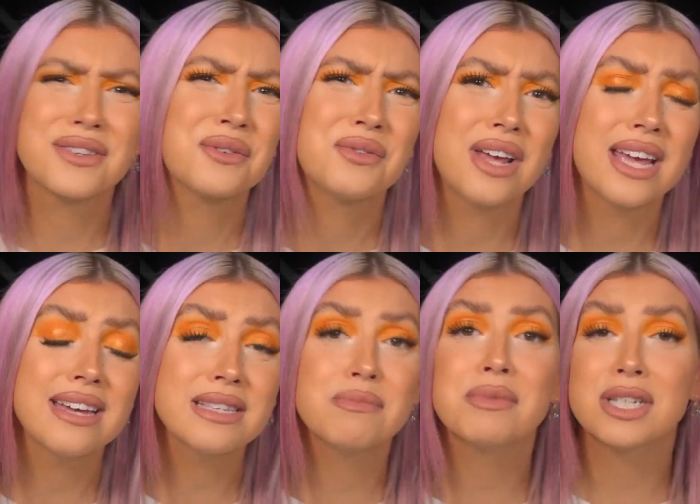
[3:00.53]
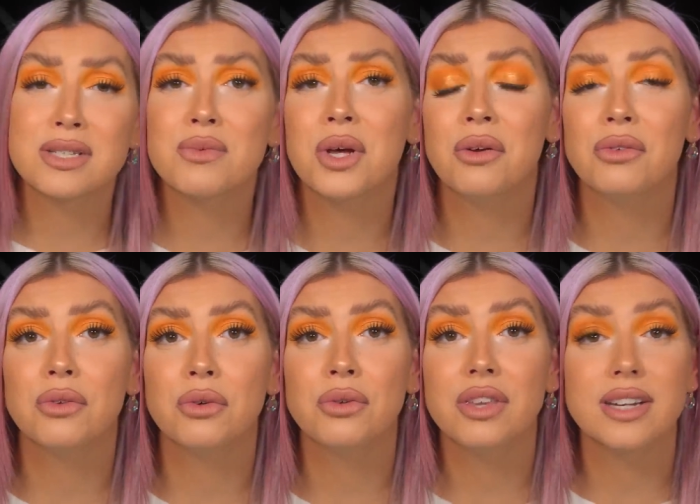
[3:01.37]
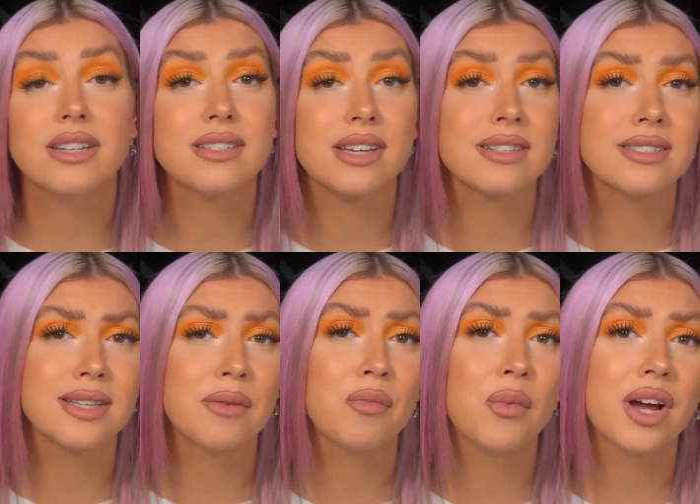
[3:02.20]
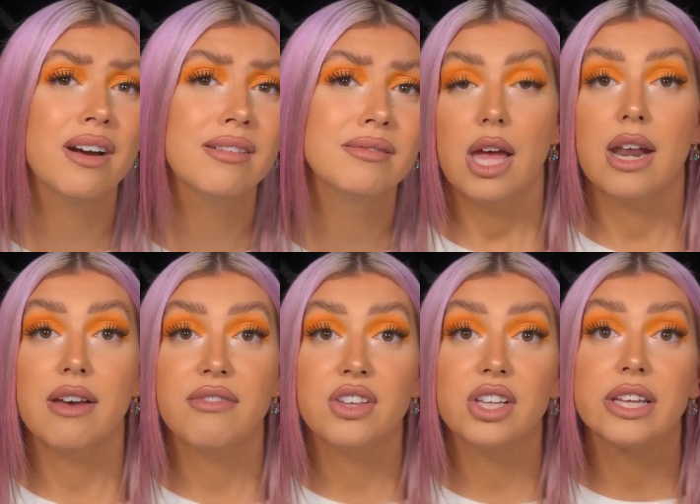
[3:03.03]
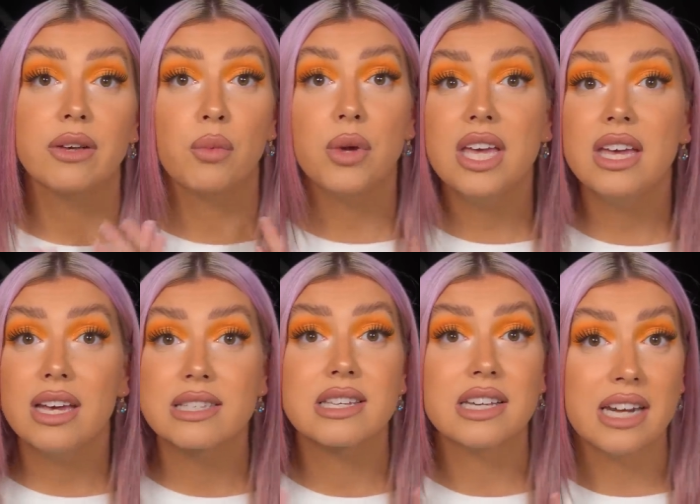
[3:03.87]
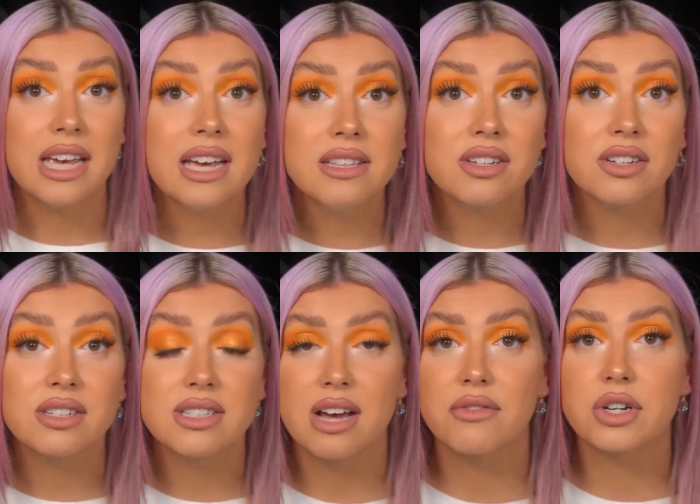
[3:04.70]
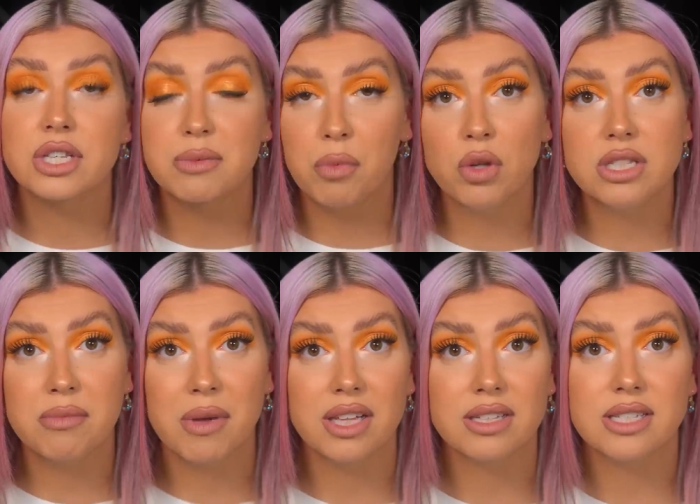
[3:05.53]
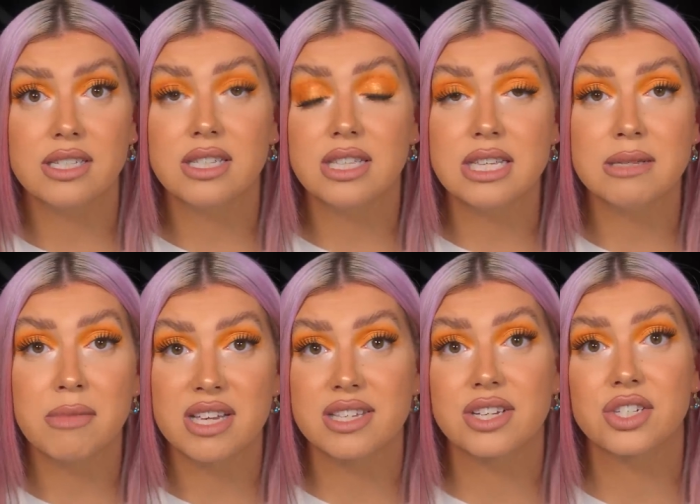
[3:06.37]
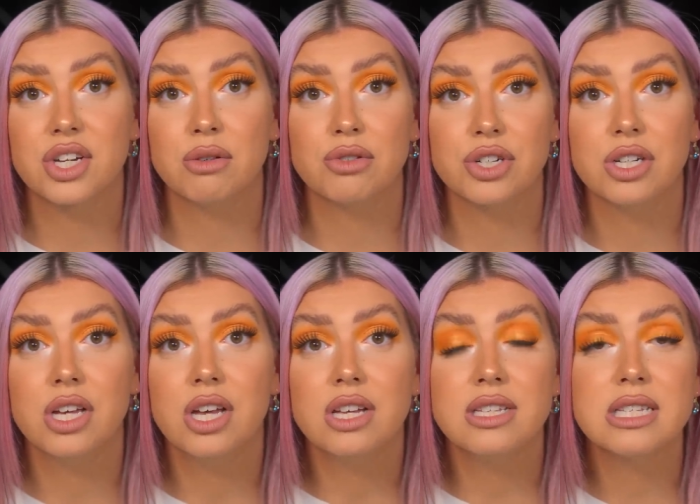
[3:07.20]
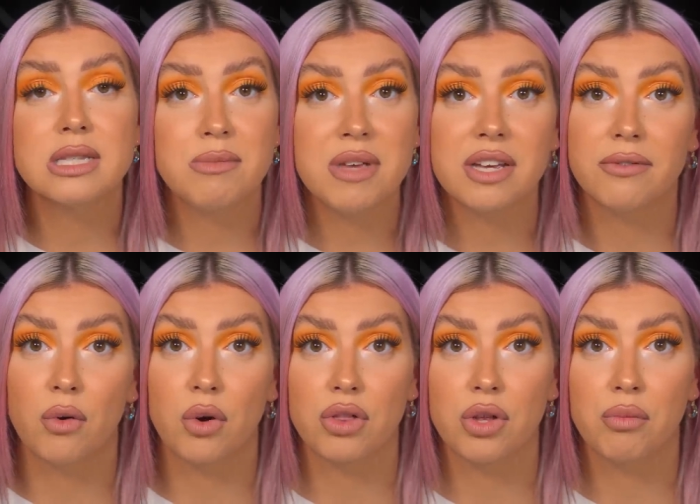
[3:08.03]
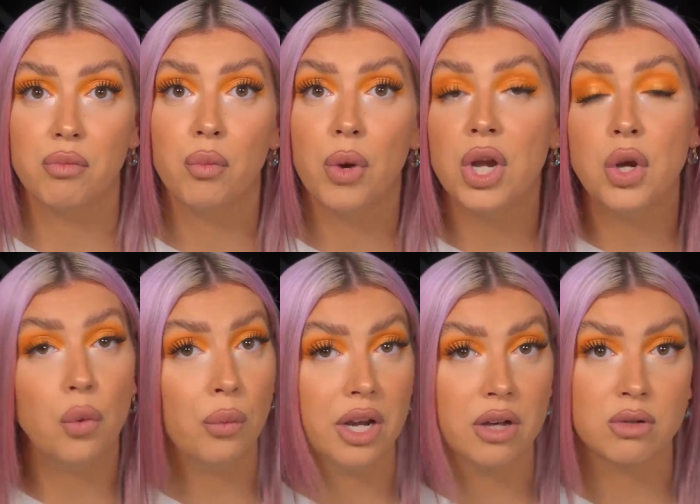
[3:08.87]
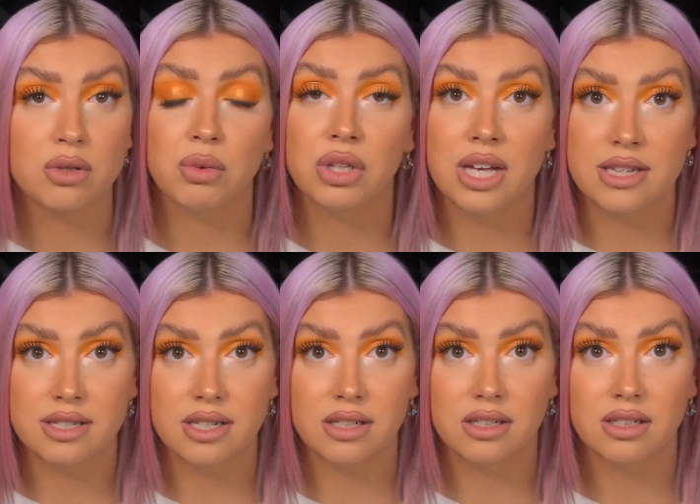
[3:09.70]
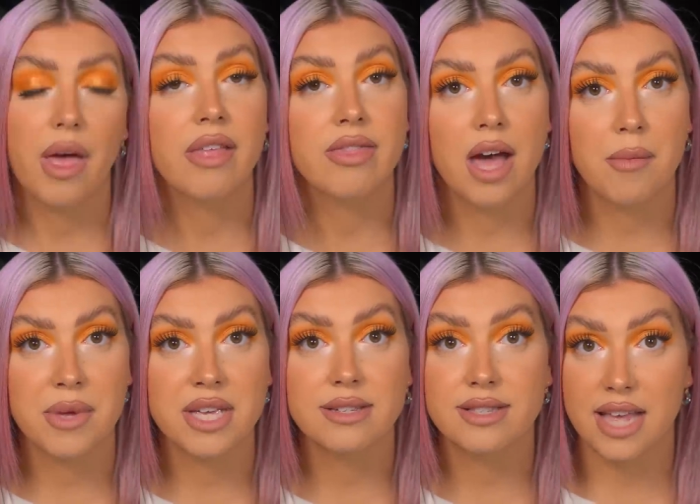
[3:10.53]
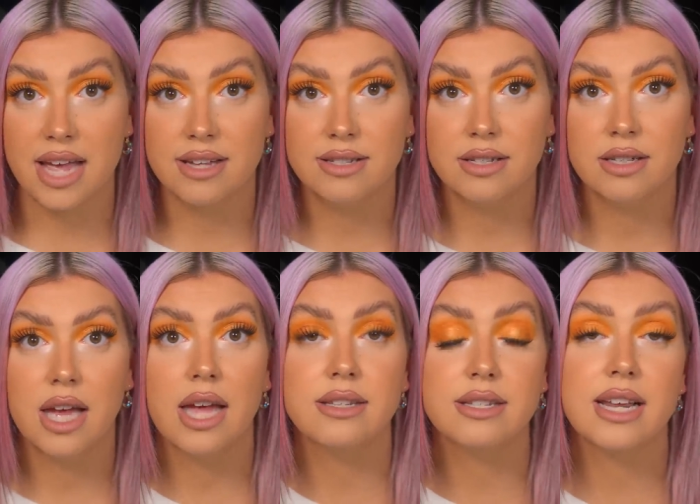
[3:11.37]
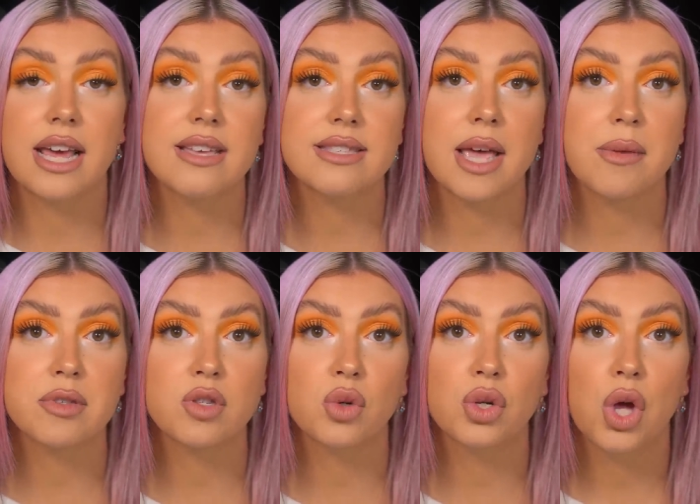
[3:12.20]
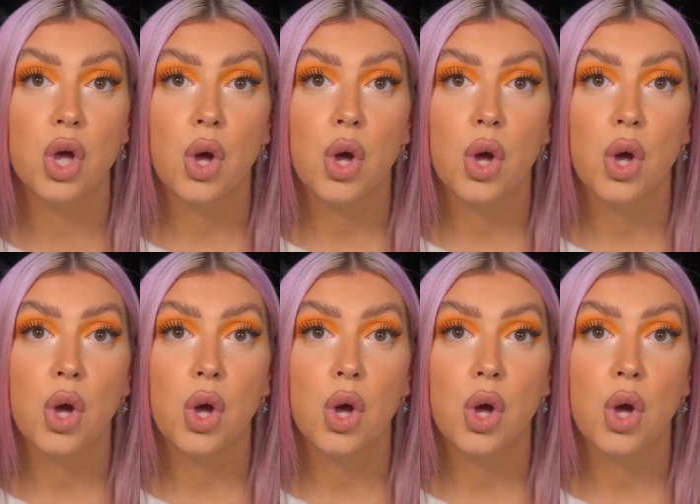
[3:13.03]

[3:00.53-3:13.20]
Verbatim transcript: or race, because we all know that it does somewhere. And I feel like we as creators have a responsibility to these missing children to speak for them when no one else will listen. And that being said, in tonight's episode,